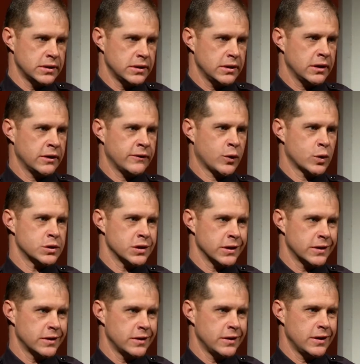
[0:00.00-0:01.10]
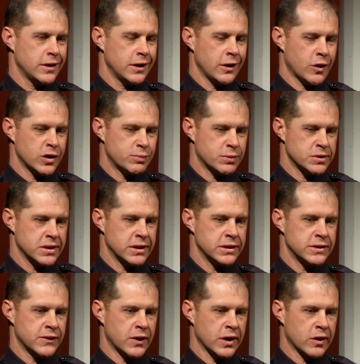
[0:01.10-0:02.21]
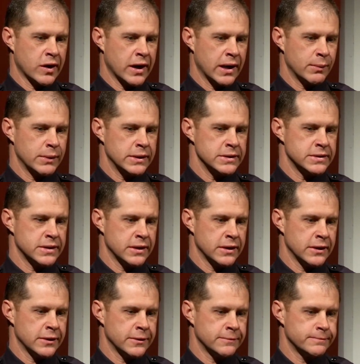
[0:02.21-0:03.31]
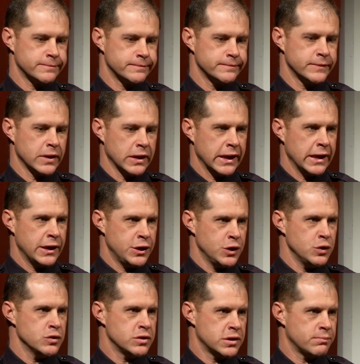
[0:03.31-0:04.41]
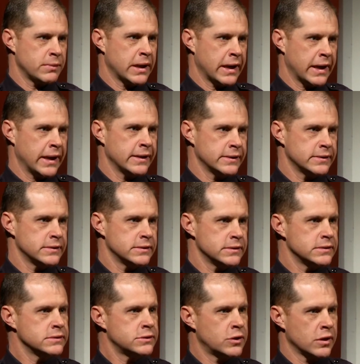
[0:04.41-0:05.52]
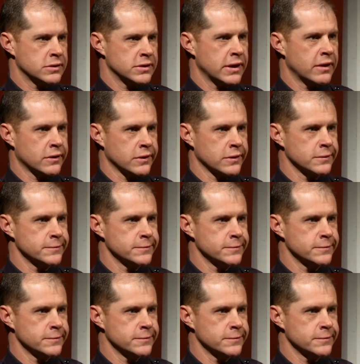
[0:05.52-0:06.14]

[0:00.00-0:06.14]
unfortunately. A large percentage of our crime is induced by drugs and alcohol.